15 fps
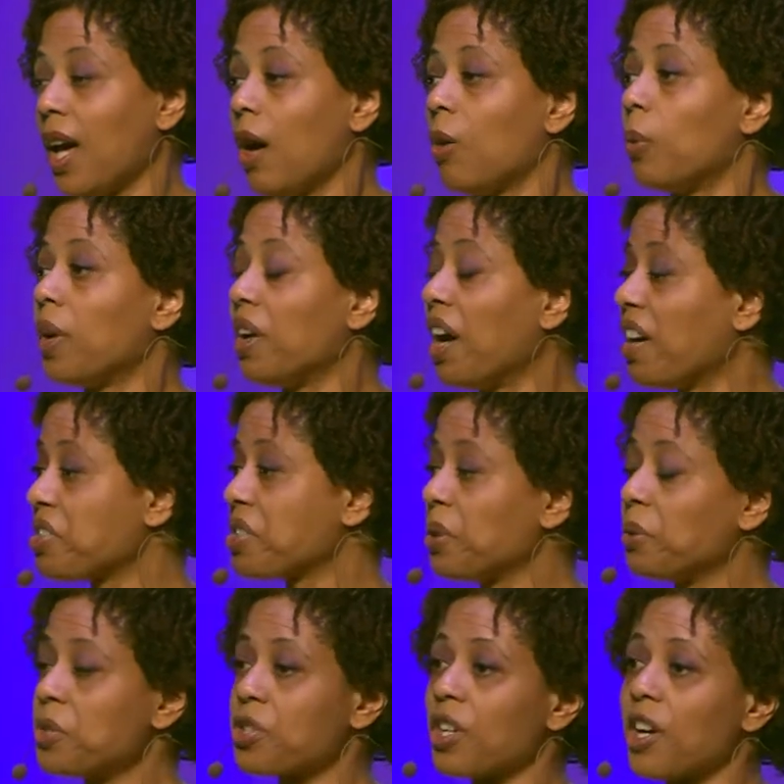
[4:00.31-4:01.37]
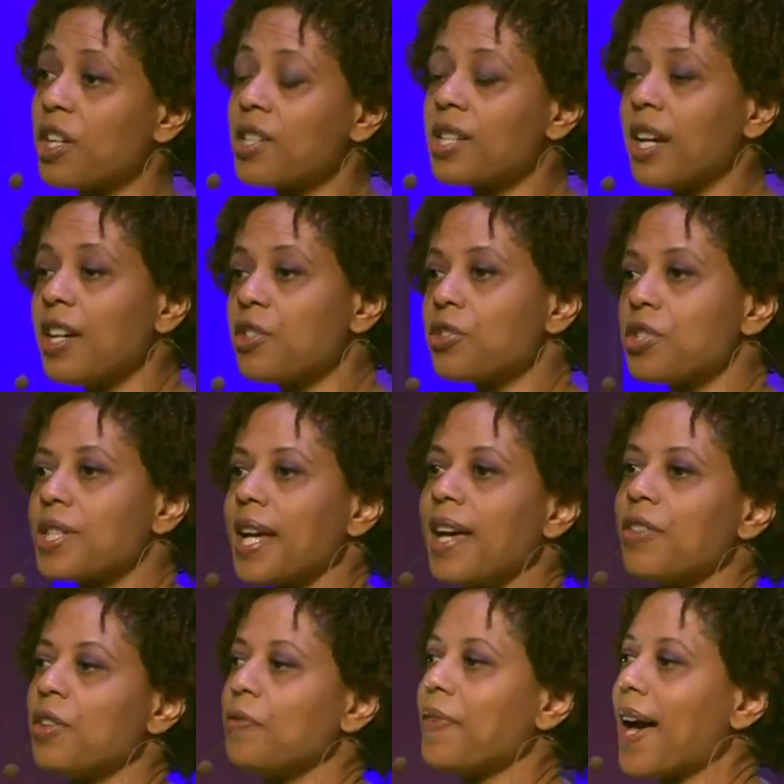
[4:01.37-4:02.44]
We also started to
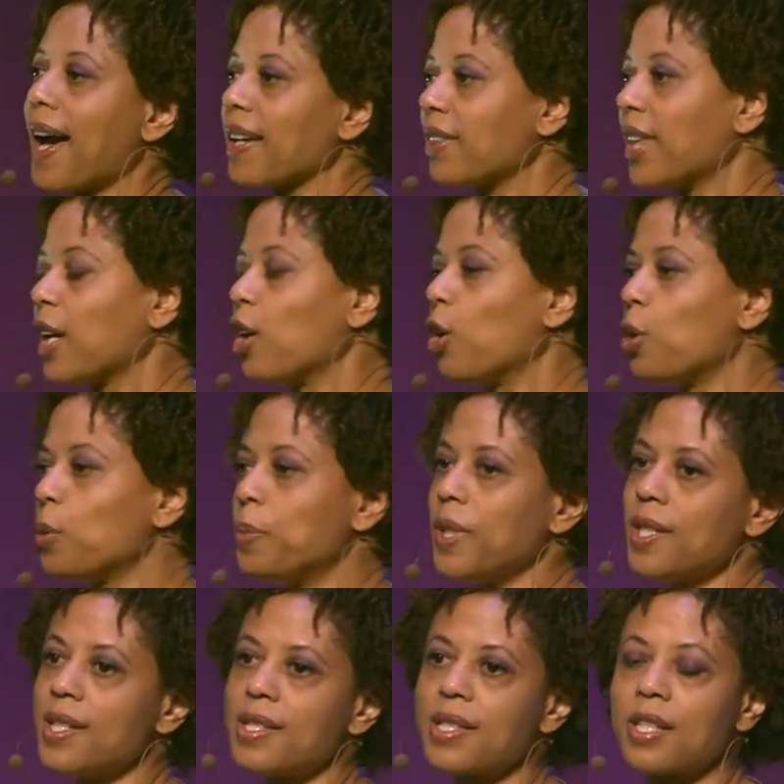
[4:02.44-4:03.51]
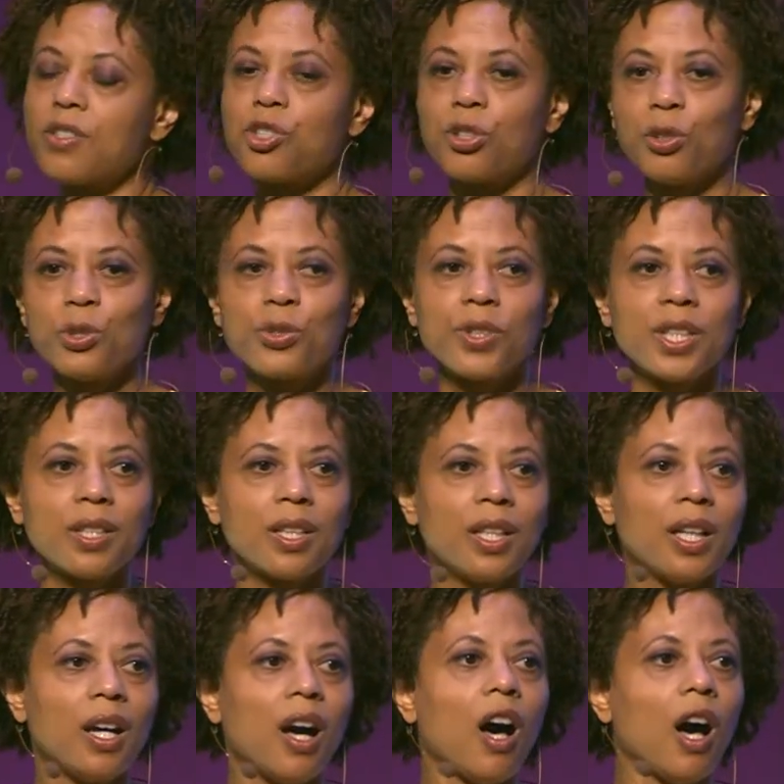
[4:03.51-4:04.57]
understand the fact that obese children
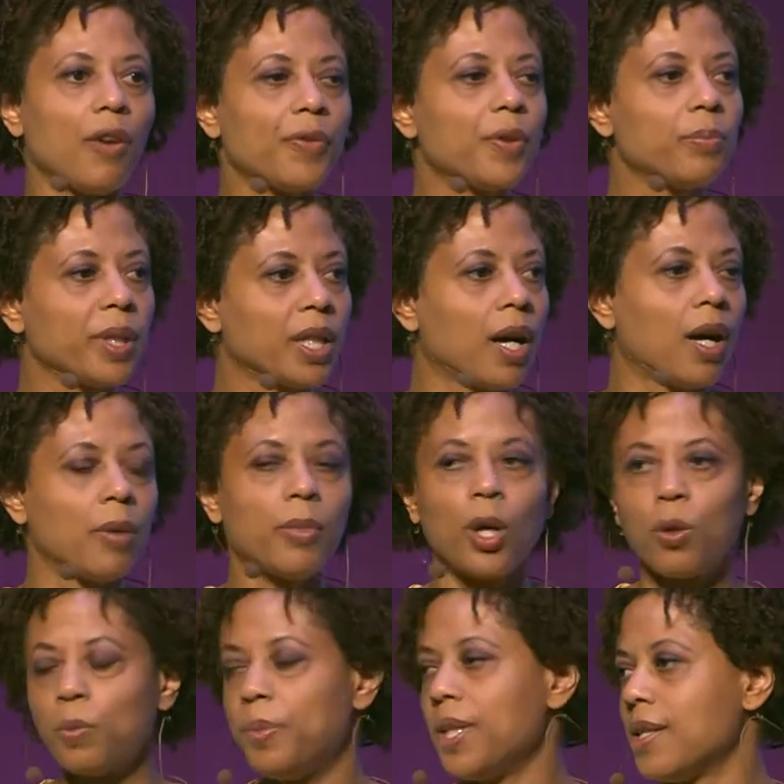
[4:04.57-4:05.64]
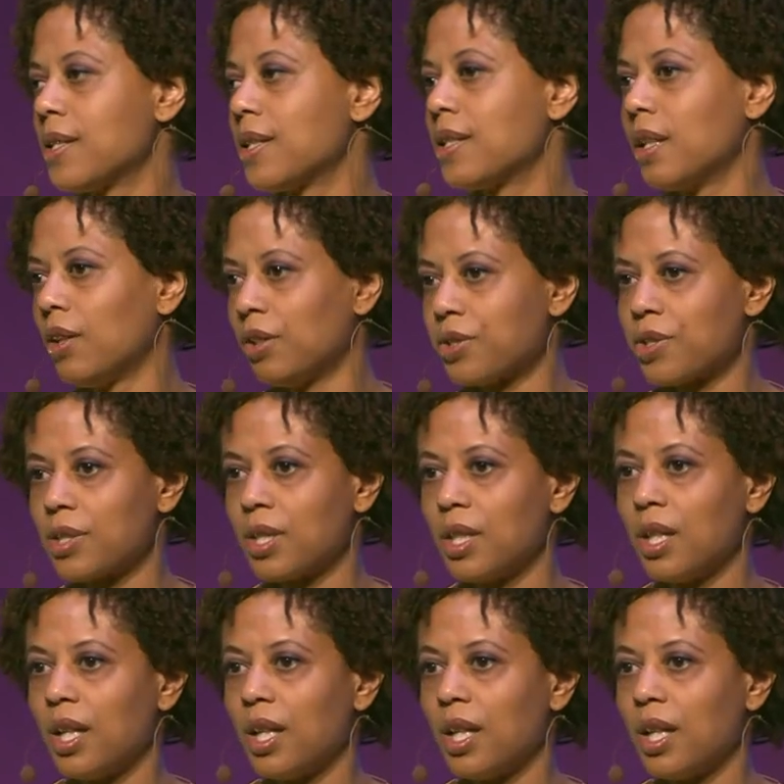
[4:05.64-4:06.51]
often become obese adults.